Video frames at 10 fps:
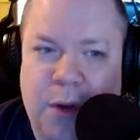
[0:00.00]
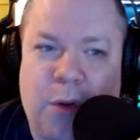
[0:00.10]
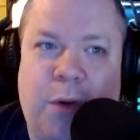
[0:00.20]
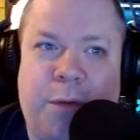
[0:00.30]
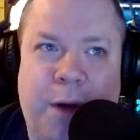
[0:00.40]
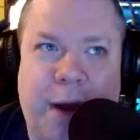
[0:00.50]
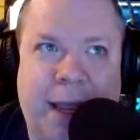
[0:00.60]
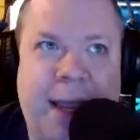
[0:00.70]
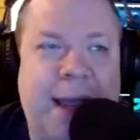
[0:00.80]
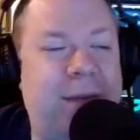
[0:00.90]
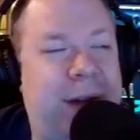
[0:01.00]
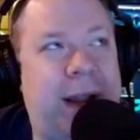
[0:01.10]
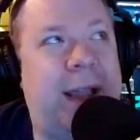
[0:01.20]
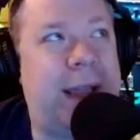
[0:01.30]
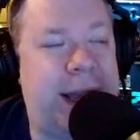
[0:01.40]
Or Frankenca-
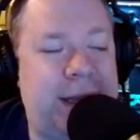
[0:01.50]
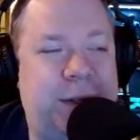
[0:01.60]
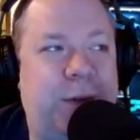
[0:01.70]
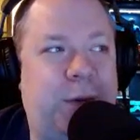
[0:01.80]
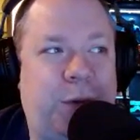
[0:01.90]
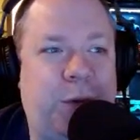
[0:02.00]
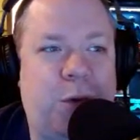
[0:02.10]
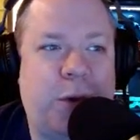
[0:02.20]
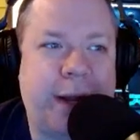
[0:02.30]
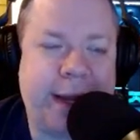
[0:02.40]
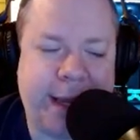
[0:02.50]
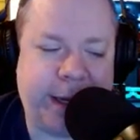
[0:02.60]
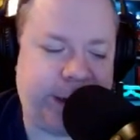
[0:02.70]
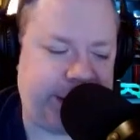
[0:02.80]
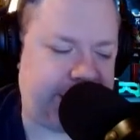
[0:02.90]
Frankencastle, or
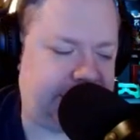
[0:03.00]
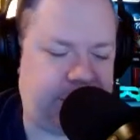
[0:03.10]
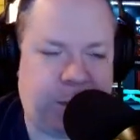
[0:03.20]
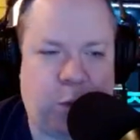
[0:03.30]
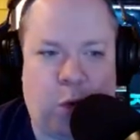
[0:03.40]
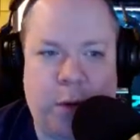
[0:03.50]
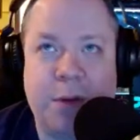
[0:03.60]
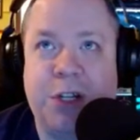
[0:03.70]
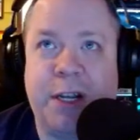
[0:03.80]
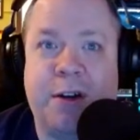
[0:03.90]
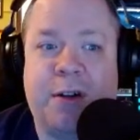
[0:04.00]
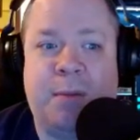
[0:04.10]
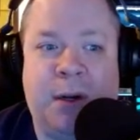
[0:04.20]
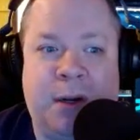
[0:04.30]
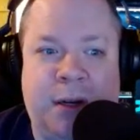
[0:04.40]
he gets War Machine
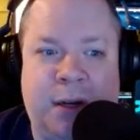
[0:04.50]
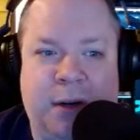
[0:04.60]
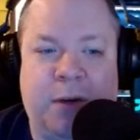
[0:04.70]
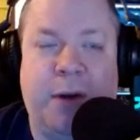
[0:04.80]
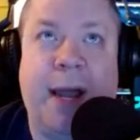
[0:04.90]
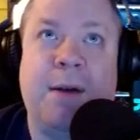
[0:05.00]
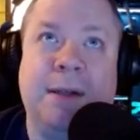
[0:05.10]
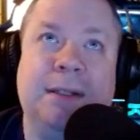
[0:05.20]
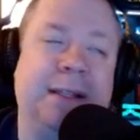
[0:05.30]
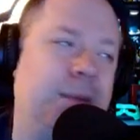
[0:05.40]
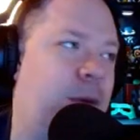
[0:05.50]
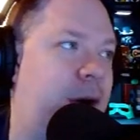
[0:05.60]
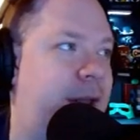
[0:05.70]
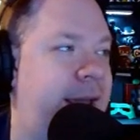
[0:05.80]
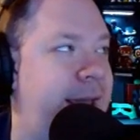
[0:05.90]
armor, or now he's
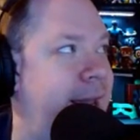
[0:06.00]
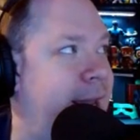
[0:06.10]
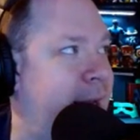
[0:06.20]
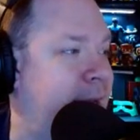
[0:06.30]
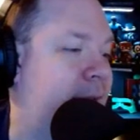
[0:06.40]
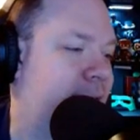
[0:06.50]
part of the Hand.